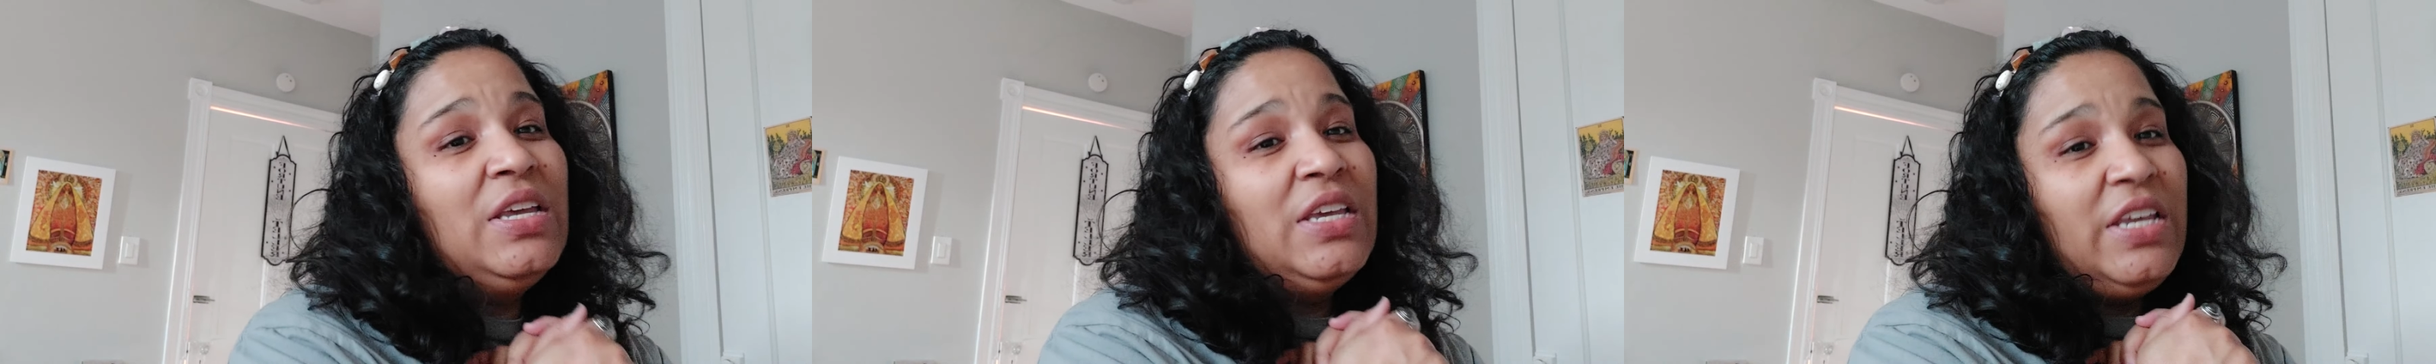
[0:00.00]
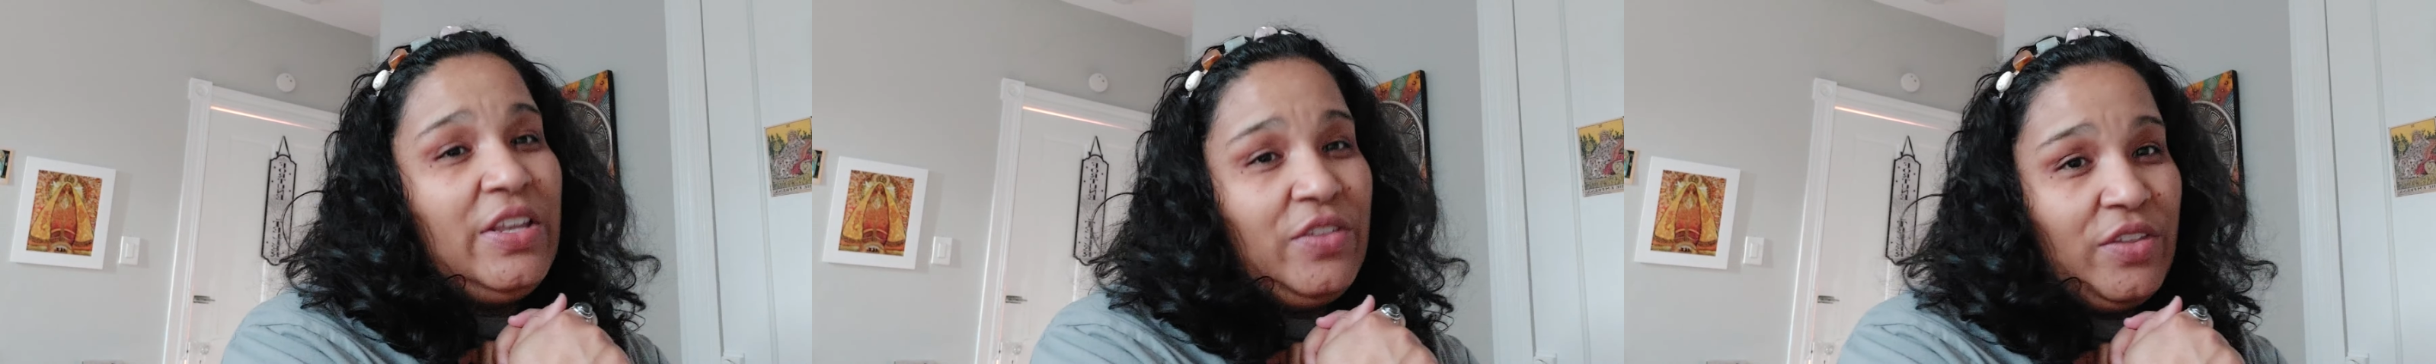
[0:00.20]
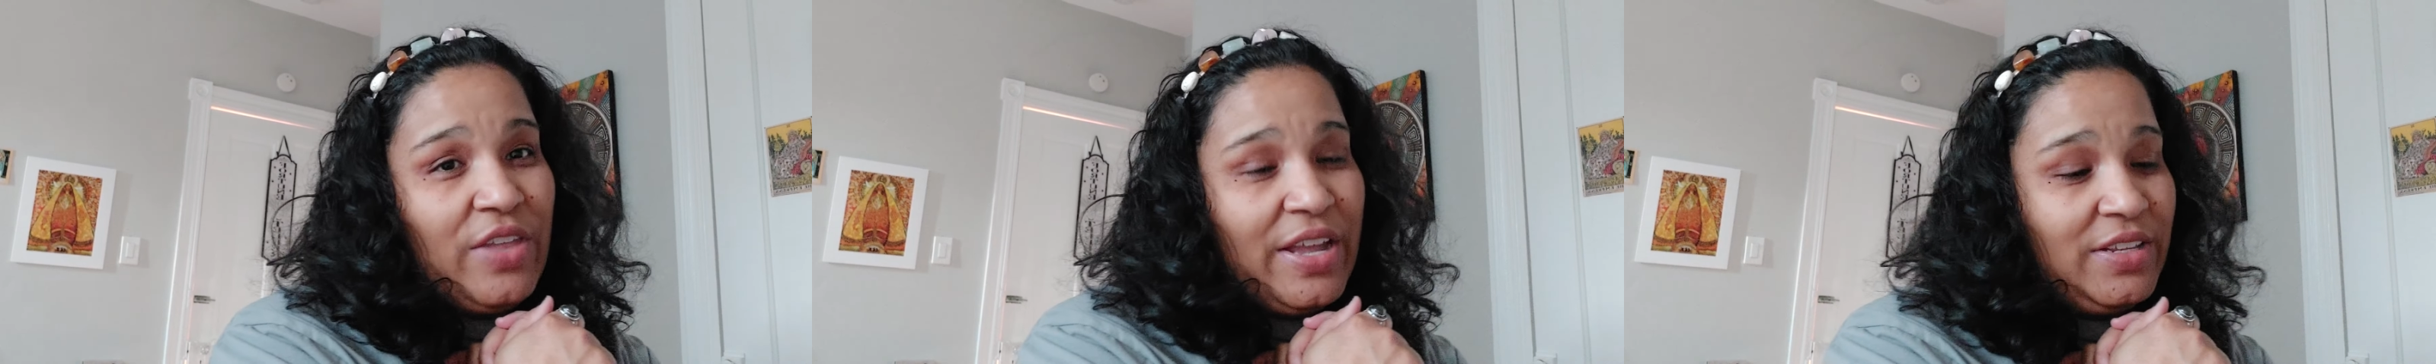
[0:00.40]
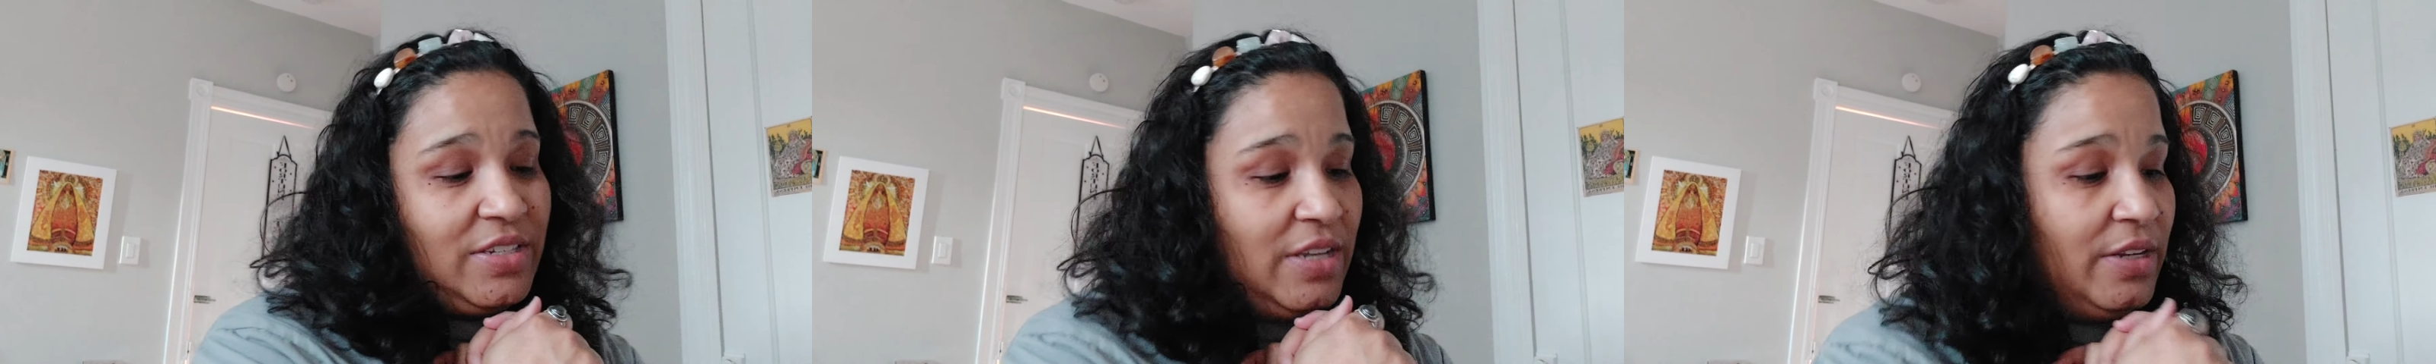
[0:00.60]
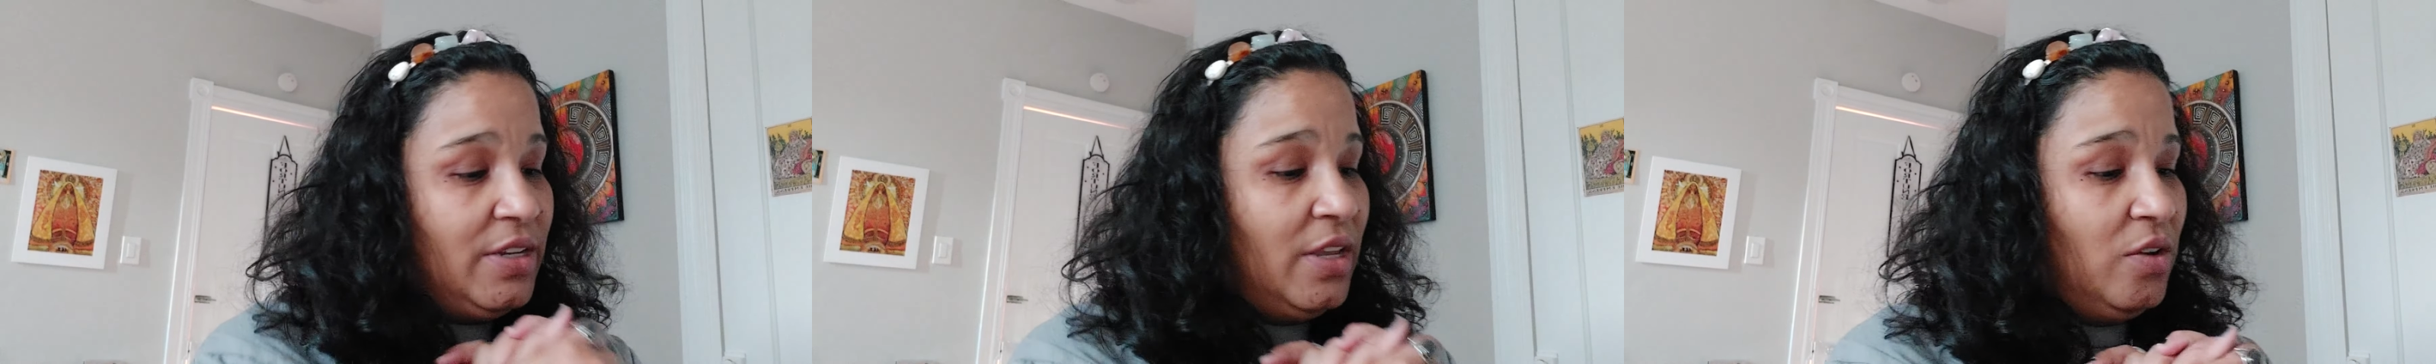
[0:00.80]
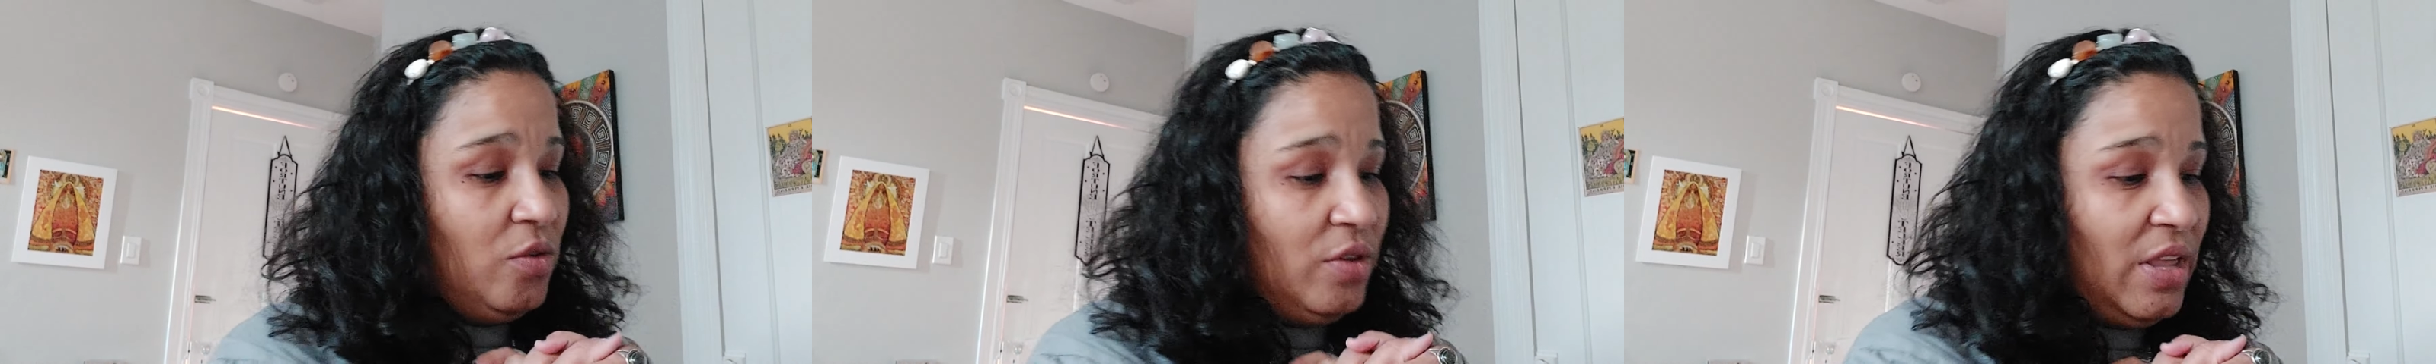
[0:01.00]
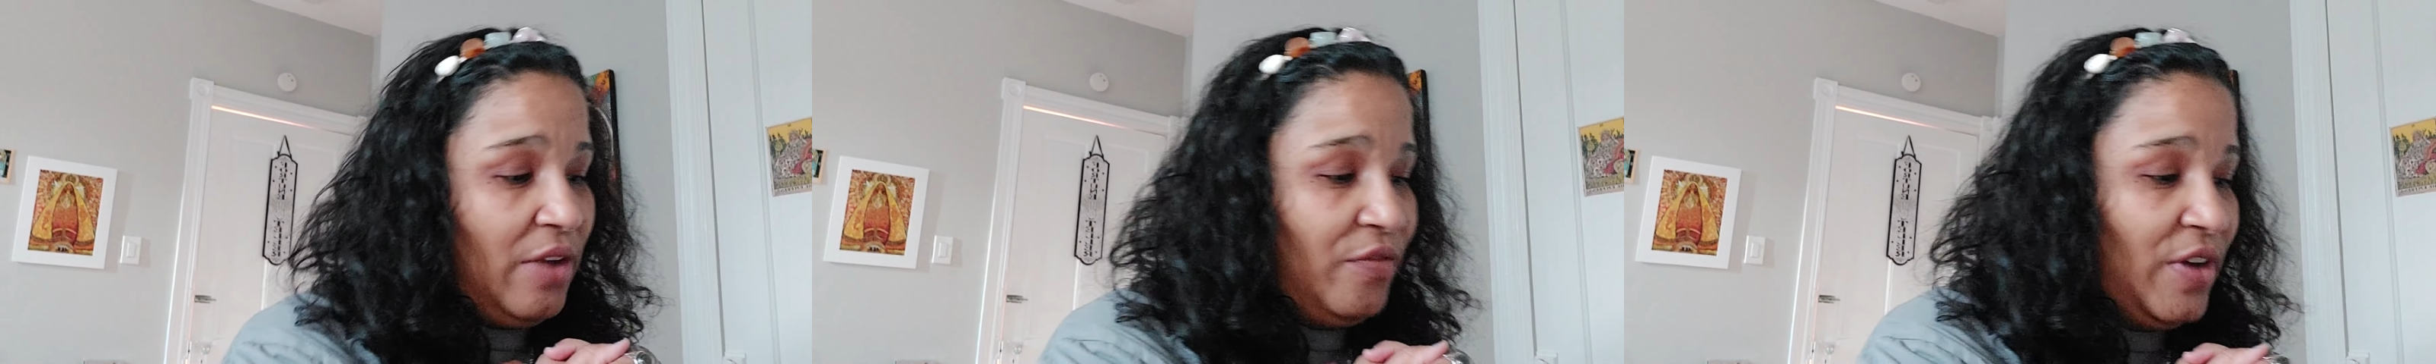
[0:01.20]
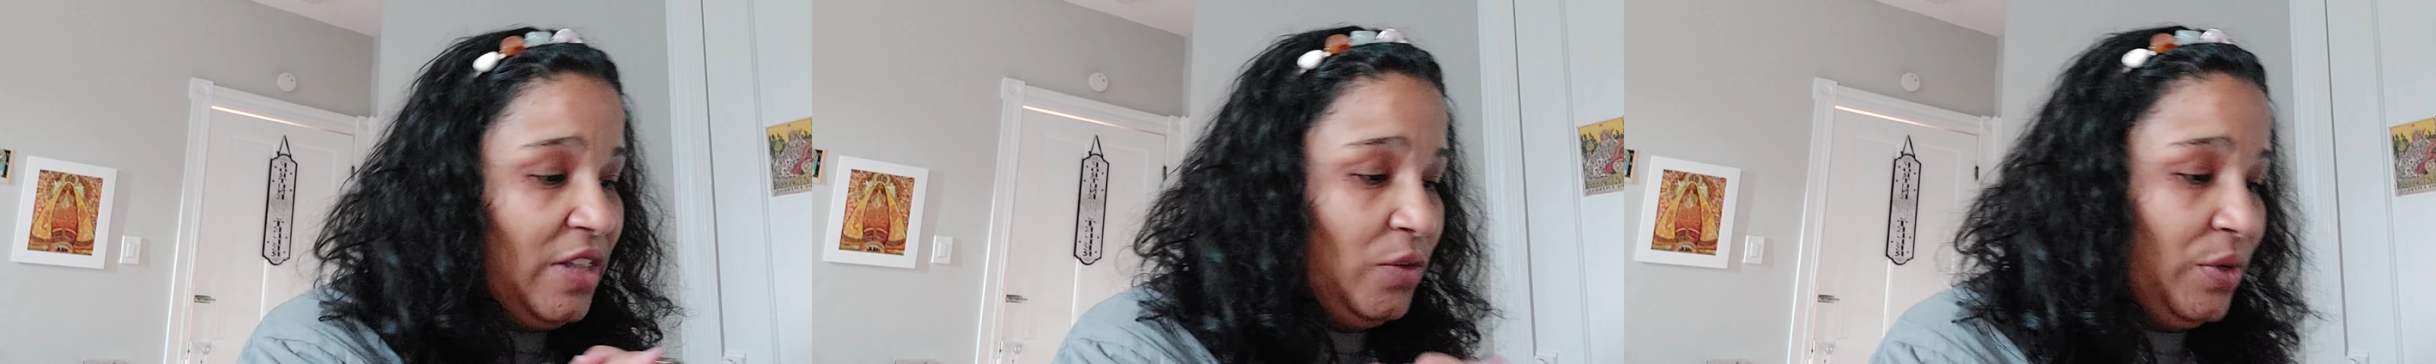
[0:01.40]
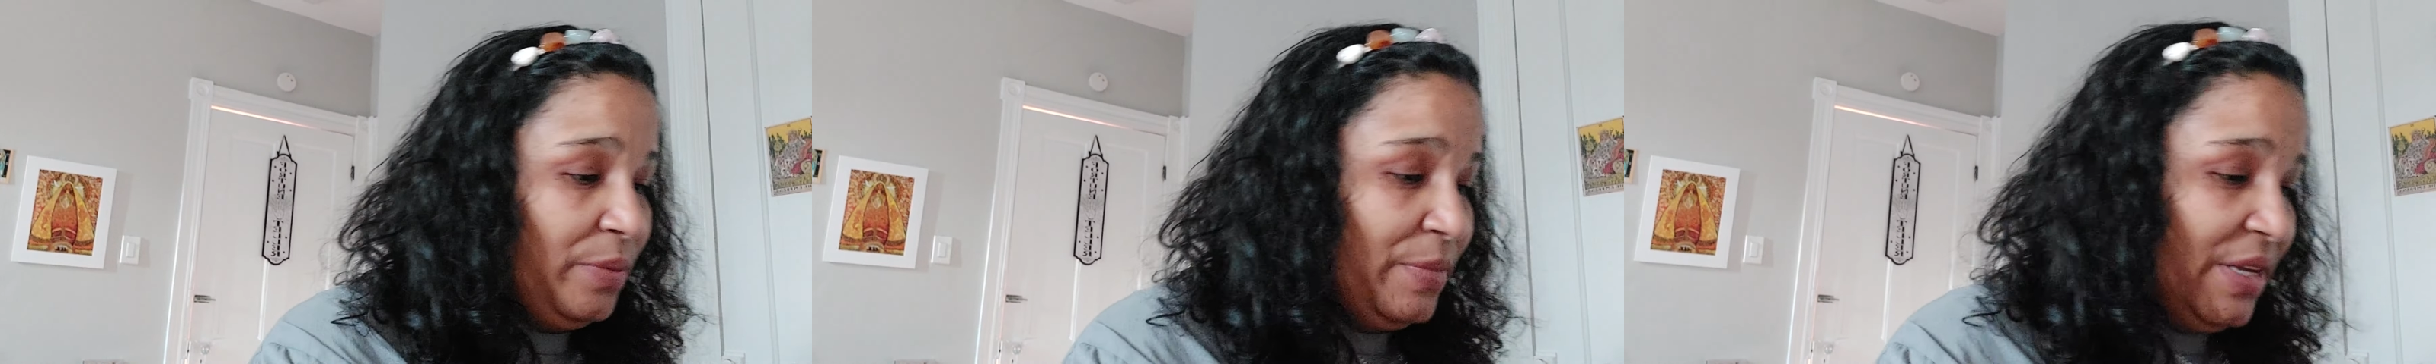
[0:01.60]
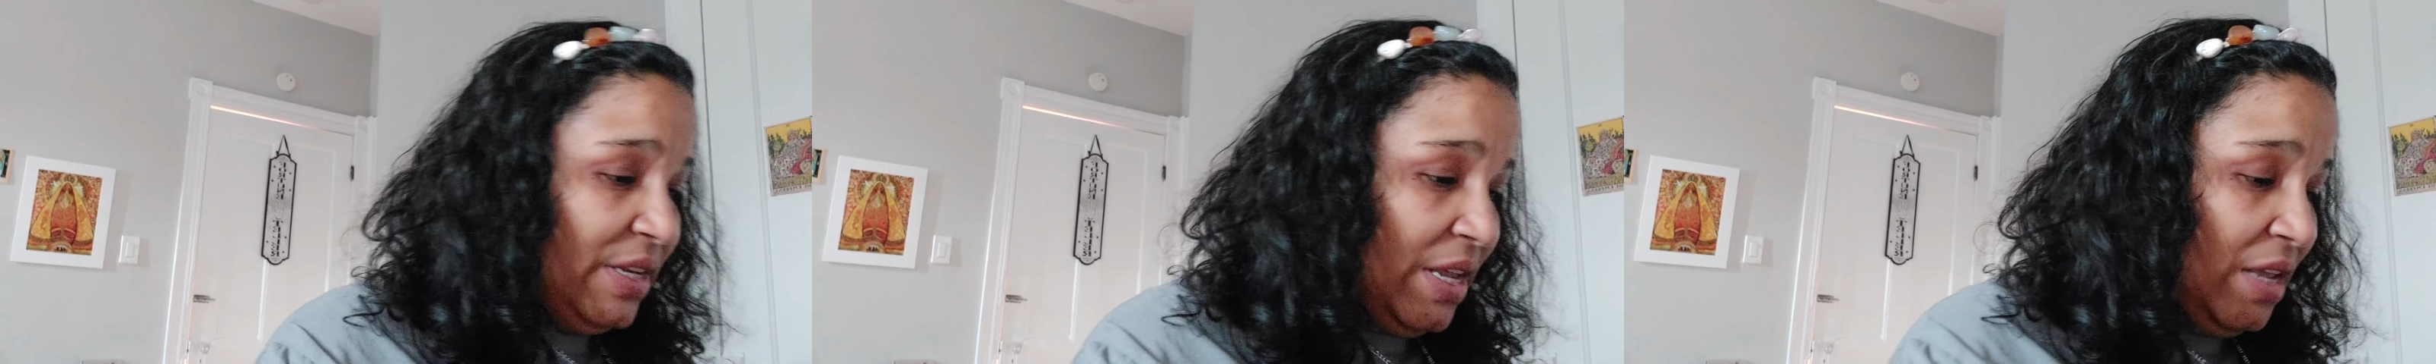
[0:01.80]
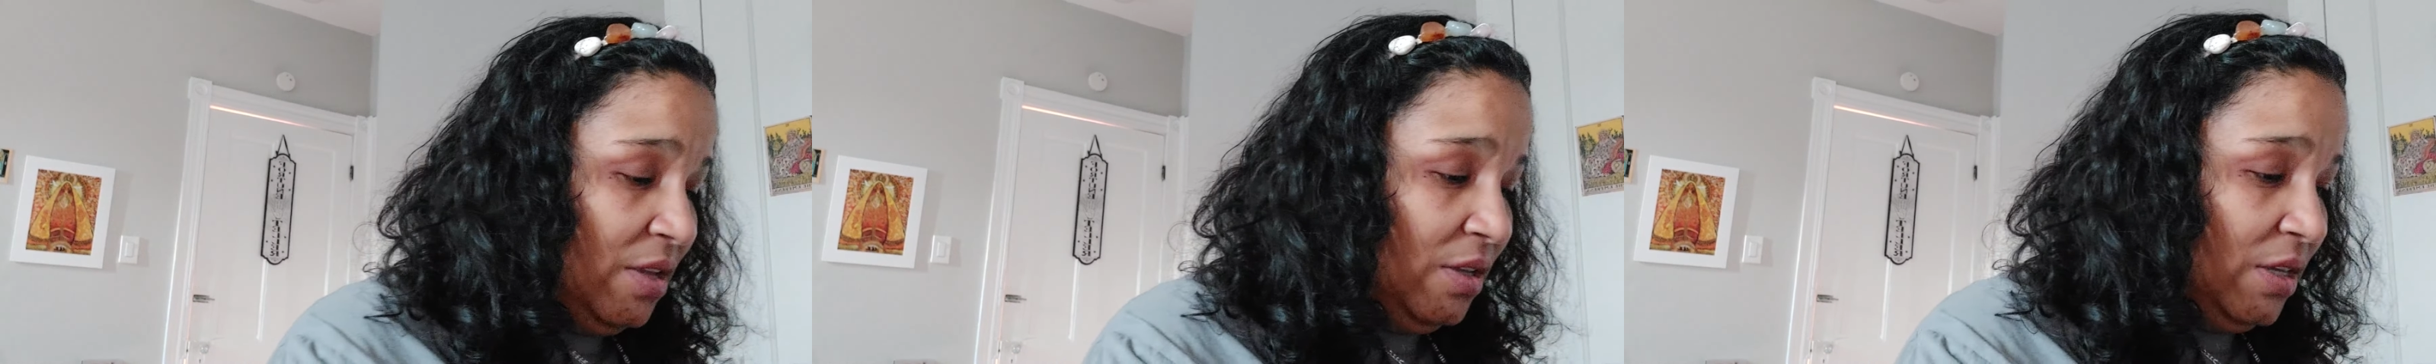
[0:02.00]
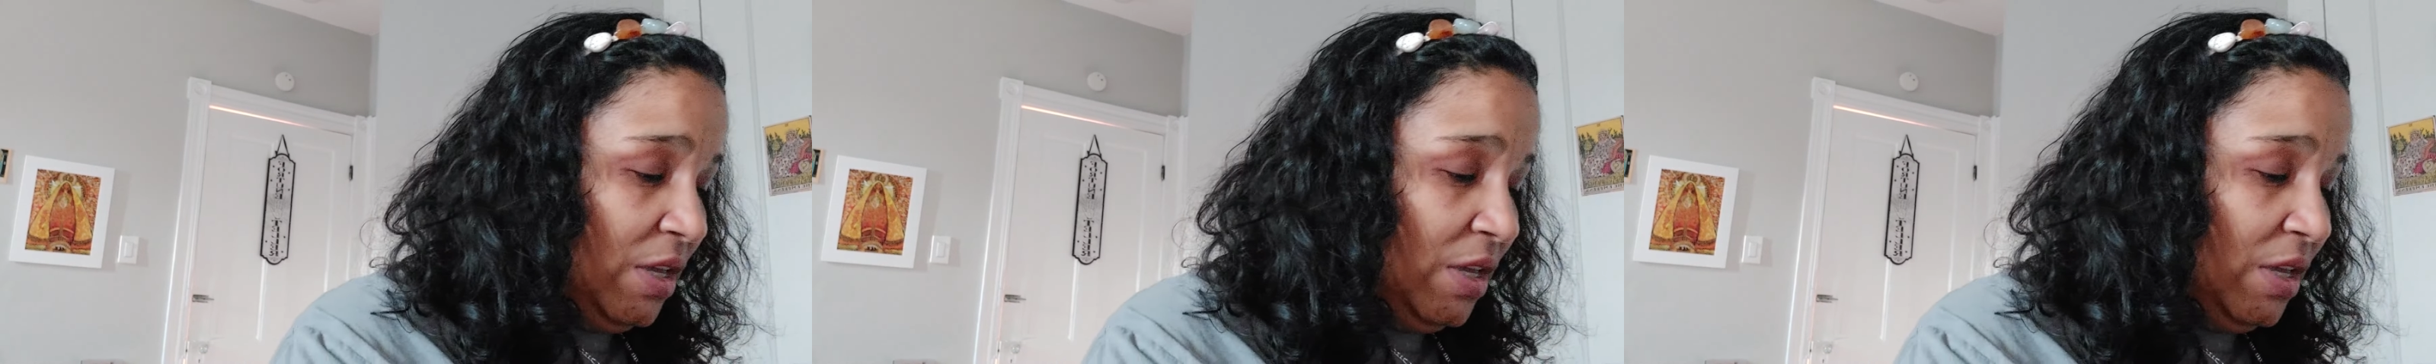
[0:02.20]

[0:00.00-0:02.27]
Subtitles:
Either that Sunday or that following Monday,